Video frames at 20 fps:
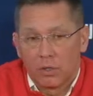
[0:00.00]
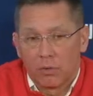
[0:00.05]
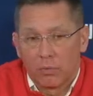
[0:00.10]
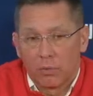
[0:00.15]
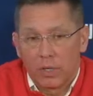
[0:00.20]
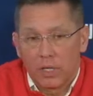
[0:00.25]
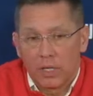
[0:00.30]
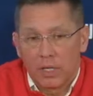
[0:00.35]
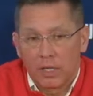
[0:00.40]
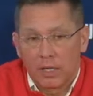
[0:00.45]

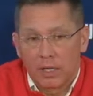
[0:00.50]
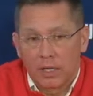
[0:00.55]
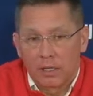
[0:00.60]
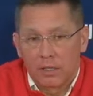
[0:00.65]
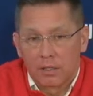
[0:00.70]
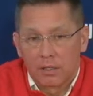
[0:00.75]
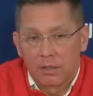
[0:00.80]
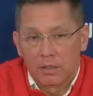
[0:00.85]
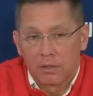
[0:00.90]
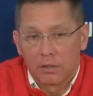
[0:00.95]
We
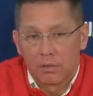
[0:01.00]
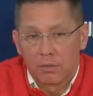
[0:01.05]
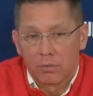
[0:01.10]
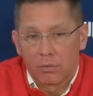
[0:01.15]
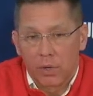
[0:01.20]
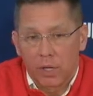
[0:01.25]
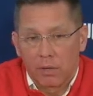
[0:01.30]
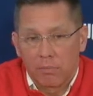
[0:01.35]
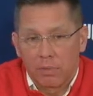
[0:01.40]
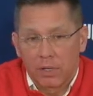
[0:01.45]

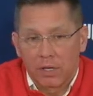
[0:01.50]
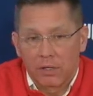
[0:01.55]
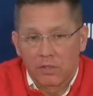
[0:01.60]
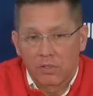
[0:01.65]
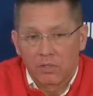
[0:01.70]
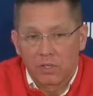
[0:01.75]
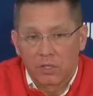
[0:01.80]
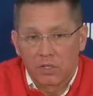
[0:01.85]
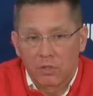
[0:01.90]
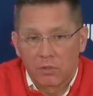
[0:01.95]
had been
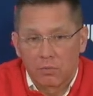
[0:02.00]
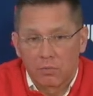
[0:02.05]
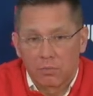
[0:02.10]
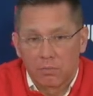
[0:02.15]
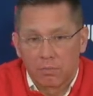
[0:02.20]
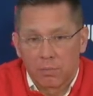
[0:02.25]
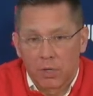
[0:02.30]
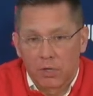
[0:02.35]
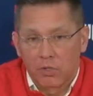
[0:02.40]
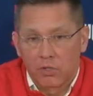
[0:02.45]
a
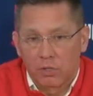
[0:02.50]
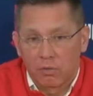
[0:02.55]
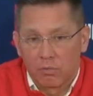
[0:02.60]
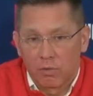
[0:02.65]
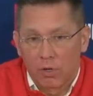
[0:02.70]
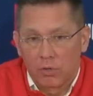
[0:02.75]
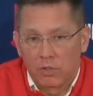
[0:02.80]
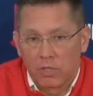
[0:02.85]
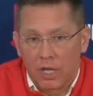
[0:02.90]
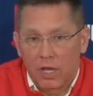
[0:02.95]

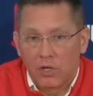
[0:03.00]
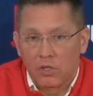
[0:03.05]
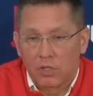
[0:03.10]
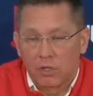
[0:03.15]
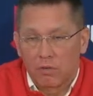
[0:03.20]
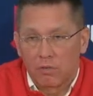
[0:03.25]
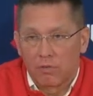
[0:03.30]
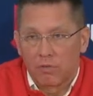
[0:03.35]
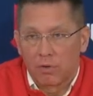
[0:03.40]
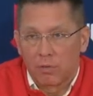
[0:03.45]
6-person
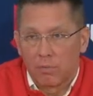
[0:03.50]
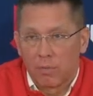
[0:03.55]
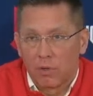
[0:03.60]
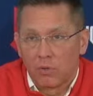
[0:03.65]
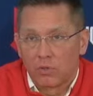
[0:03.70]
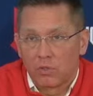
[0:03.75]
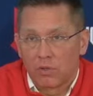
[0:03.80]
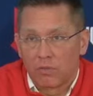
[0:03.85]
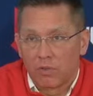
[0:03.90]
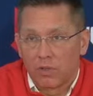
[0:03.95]
rotation for
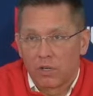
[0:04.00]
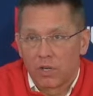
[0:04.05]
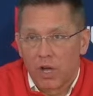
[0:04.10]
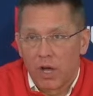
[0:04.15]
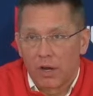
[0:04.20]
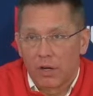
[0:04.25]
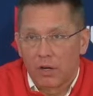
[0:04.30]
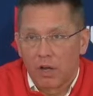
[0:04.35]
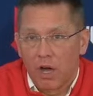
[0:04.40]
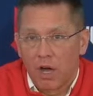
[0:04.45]
most of the
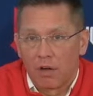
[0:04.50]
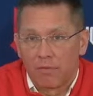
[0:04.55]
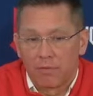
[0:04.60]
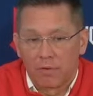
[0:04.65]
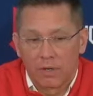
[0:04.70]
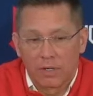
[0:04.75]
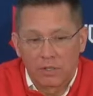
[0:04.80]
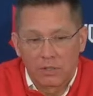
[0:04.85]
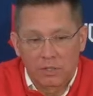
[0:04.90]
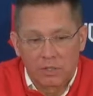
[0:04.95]

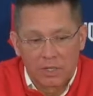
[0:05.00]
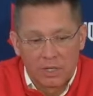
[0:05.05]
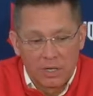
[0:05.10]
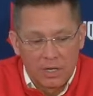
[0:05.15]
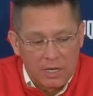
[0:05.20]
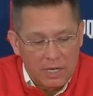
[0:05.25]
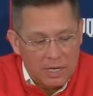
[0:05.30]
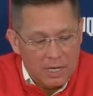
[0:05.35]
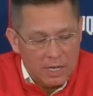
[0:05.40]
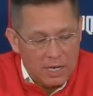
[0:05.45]
non-conference,
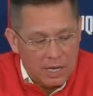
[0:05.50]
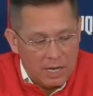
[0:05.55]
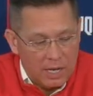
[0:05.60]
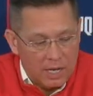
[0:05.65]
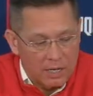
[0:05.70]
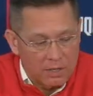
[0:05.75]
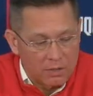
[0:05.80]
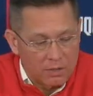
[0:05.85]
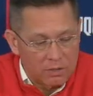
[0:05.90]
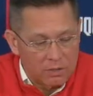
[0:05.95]

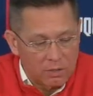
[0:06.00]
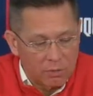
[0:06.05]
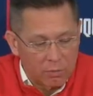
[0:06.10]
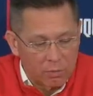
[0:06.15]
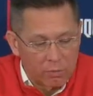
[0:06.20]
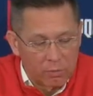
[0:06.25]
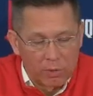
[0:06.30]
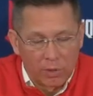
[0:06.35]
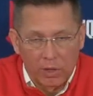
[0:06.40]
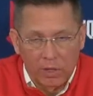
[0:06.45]
and
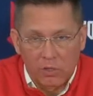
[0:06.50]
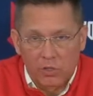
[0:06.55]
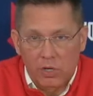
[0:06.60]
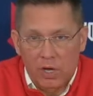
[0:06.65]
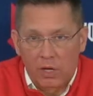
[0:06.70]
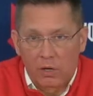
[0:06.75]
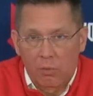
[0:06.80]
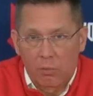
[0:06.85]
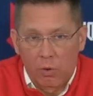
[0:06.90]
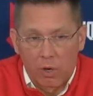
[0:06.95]
we're really
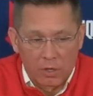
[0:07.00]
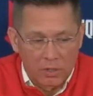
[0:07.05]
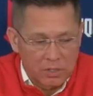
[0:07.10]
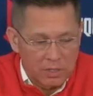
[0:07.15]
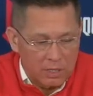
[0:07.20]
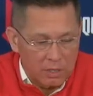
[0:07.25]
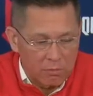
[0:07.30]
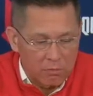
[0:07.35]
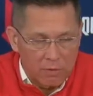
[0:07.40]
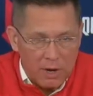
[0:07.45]
trying to
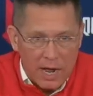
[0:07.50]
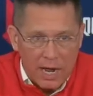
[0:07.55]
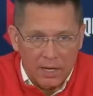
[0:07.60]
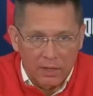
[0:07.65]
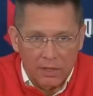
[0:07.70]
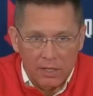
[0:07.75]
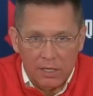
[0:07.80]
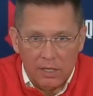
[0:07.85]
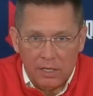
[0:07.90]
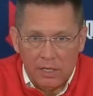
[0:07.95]
work to get
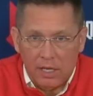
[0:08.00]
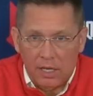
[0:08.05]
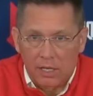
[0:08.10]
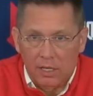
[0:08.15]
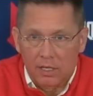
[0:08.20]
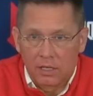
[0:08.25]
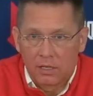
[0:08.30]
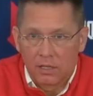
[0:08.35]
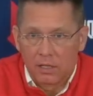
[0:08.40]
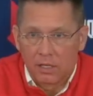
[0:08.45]
Riley
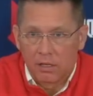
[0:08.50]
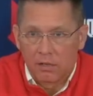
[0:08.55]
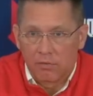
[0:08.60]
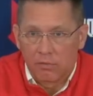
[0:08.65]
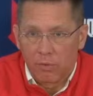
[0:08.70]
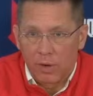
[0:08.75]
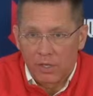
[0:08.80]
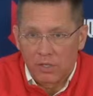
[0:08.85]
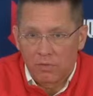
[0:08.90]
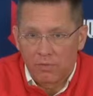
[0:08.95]
and
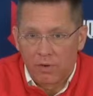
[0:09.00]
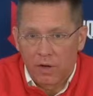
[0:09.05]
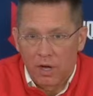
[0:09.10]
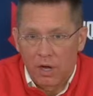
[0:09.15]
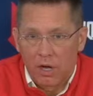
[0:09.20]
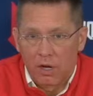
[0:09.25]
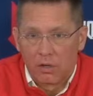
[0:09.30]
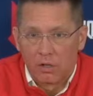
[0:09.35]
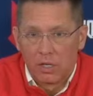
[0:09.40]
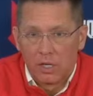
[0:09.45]
Liv
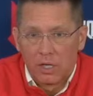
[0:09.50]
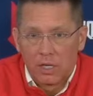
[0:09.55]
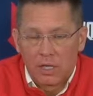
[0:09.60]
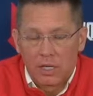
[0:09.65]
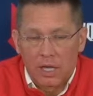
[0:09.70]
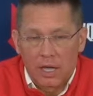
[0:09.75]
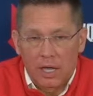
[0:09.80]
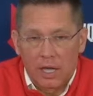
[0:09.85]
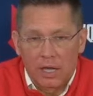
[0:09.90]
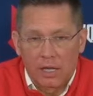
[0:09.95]
Westfall
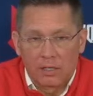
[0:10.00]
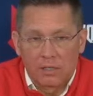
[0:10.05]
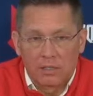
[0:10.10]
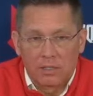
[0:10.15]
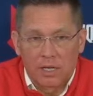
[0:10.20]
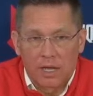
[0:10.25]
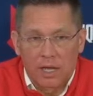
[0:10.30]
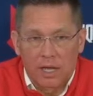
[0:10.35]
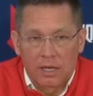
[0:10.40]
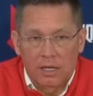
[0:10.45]

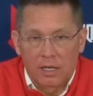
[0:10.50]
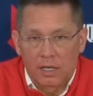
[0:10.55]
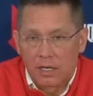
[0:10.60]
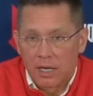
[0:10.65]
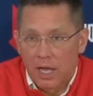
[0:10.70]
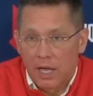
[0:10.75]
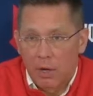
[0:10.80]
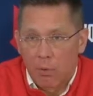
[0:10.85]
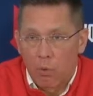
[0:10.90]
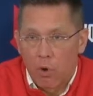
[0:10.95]
and
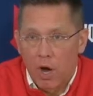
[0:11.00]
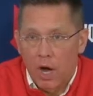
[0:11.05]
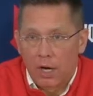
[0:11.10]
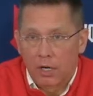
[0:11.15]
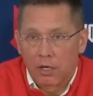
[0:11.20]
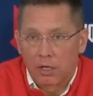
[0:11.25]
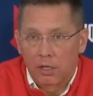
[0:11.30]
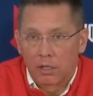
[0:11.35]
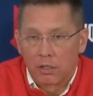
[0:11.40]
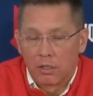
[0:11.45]
Anaya
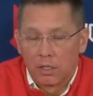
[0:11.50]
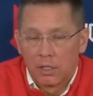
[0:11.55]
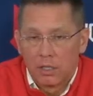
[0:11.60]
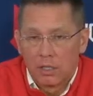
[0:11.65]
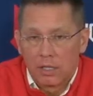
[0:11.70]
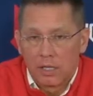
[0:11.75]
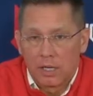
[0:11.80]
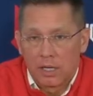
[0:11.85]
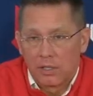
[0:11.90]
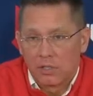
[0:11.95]
Walker
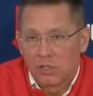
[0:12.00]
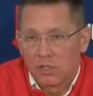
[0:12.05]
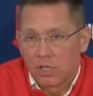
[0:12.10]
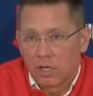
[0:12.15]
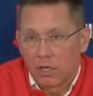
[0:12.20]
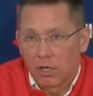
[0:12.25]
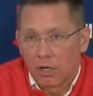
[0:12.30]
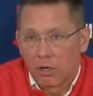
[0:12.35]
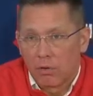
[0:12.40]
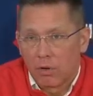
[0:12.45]
and
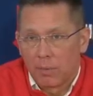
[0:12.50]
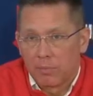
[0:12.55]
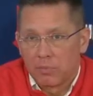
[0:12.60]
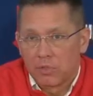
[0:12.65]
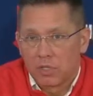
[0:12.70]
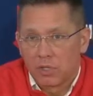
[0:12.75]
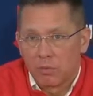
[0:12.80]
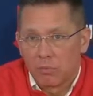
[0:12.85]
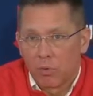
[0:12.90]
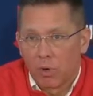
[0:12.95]
Singo
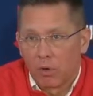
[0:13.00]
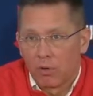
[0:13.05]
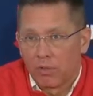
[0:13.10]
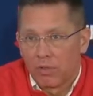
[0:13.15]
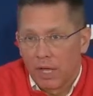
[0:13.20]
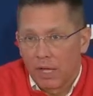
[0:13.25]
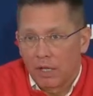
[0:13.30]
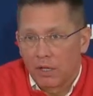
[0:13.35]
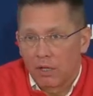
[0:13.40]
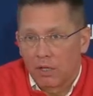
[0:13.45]
up to
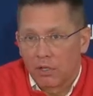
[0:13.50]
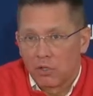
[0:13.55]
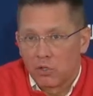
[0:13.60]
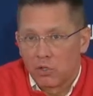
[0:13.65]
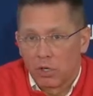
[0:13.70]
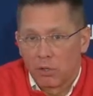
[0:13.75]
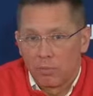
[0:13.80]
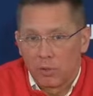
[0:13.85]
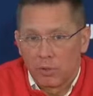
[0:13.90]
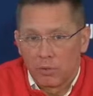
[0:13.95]
where they can
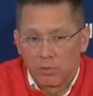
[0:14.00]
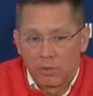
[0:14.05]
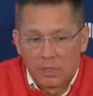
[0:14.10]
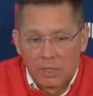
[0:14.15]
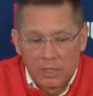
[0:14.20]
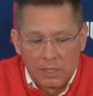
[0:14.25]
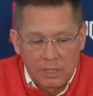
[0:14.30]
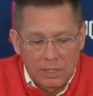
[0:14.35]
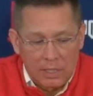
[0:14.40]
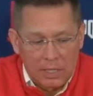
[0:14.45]

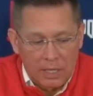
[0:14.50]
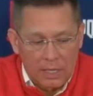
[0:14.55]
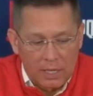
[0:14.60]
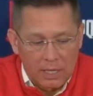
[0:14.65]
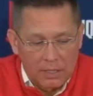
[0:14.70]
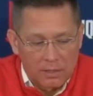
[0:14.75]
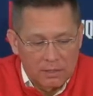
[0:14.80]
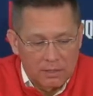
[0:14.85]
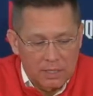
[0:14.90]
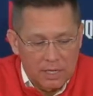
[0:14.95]
contribute.
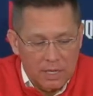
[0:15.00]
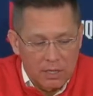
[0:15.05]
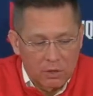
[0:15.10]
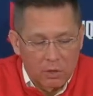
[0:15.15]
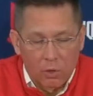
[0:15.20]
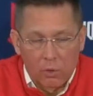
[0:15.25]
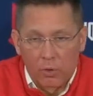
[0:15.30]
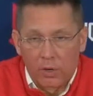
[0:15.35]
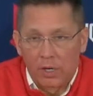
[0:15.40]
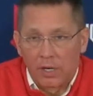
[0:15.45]
And
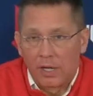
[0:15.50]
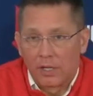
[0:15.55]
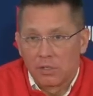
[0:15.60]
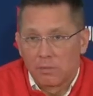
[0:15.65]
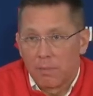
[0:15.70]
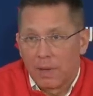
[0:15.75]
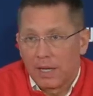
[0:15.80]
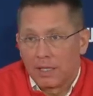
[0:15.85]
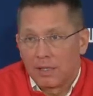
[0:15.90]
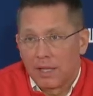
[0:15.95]
Lauren
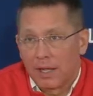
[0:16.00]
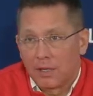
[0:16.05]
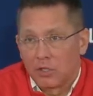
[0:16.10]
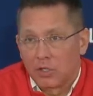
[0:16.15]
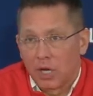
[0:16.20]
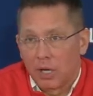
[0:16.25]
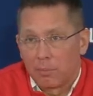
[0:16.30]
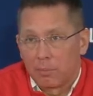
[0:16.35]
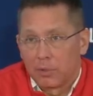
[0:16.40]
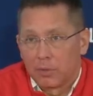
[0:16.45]
has made
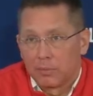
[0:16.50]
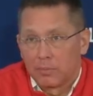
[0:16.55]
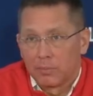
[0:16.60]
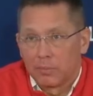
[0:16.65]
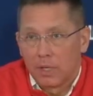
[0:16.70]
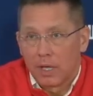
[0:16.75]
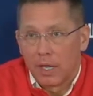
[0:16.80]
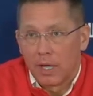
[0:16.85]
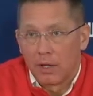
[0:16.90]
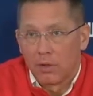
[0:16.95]
that jump.
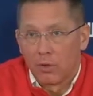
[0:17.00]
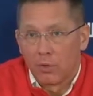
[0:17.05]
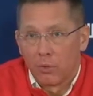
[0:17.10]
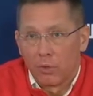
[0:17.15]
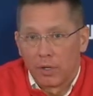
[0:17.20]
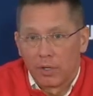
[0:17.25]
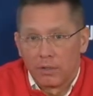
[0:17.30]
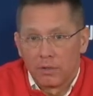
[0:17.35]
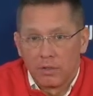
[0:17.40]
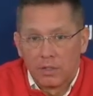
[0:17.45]

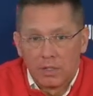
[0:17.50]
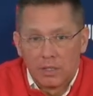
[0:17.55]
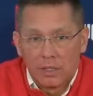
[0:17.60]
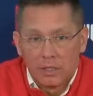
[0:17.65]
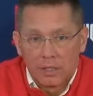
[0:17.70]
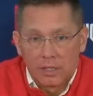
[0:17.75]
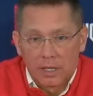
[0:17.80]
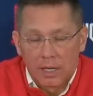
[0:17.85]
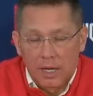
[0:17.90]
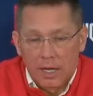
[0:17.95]
Lauren
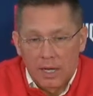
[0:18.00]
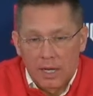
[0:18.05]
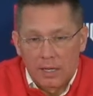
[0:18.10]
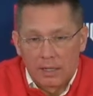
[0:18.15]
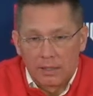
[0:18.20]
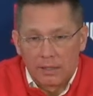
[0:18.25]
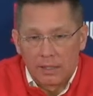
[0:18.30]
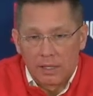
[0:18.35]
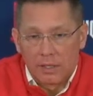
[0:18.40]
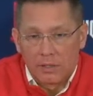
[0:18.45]

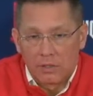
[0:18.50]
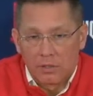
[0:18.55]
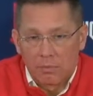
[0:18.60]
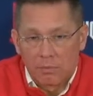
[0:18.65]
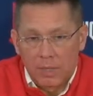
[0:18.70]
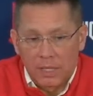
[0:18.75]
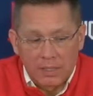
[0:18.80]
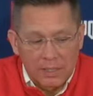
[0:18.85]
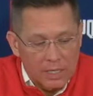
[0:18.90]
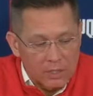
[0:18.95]

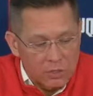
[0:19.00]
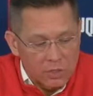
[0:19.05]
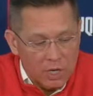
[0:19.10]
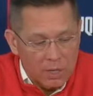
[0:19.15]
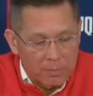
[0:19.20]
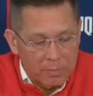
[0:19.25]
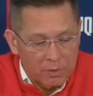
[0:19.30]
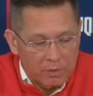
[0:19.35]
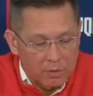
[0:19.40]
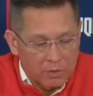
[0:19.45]
has made that
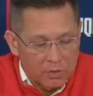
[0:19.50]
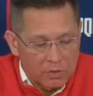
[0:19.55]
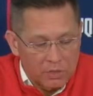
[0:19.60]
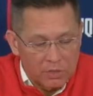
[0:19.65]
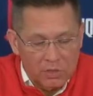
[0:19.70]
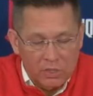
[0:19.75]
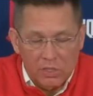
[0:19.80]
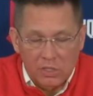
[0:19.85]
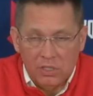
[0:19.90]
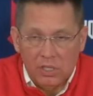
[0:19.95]
jump, and
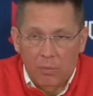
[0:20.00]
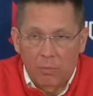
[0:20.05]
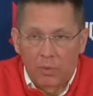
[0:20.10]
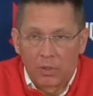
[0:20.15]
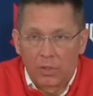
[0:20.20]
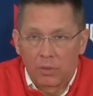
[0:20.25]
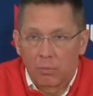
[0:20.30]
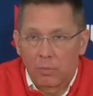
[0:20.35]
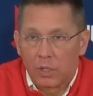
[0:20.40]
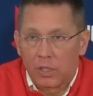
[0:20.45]
she's
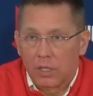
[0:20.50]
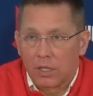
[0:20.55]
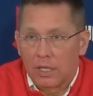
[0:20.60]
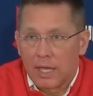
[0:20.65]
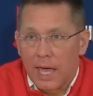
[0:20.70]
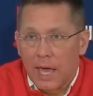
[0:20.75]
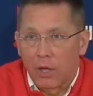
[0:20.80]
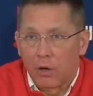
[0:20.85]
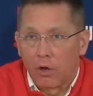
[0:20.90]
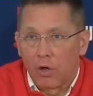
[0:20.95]
someone that we
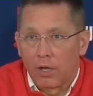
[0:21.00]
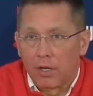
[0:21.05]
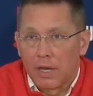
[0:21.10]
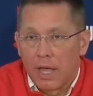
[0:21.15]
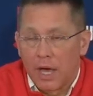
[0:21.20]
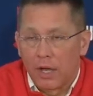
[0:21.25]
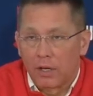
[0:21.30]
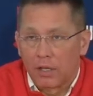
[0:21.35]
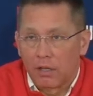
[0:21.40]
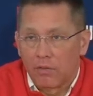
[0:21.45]
can count
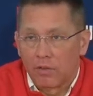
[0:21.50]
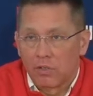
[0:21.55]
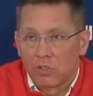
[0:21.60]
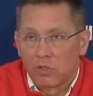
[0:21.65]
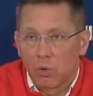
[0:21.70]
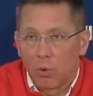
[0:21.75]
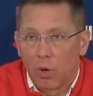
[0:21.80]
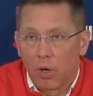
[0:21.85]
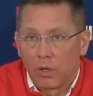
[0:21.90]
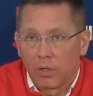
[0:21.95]
on now to give
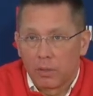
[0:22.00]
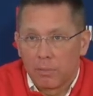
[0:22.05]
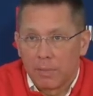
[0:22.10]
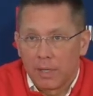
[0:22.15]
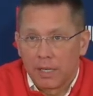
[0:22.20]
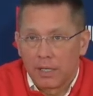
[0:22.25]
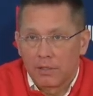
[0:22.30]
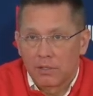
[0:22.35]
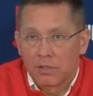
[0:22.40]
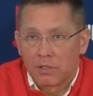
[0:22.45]
us
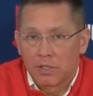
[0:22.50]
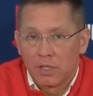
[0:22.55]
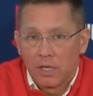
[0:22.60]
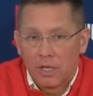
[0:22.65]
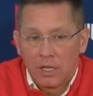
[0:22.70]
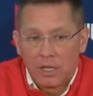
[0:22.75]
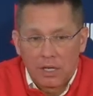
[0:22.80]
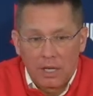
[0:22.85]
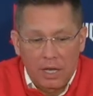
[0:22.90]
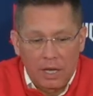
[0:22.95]
quality minutes.